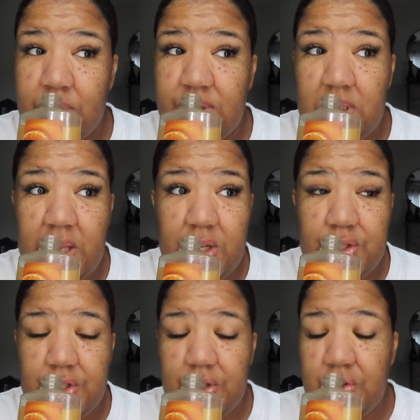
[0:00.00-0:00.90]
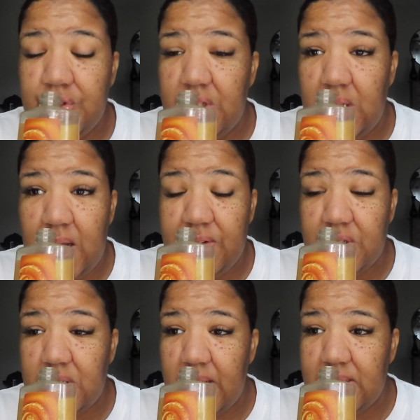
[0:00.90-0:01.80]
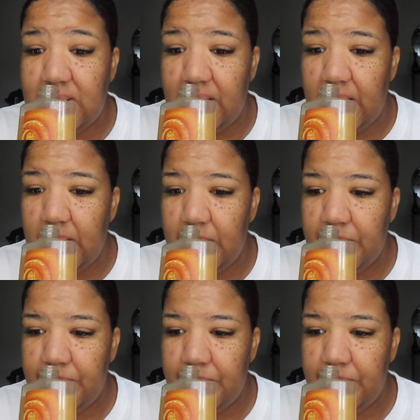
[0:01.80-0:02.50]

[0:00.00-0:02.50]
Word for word: she lingers too she lathers nicely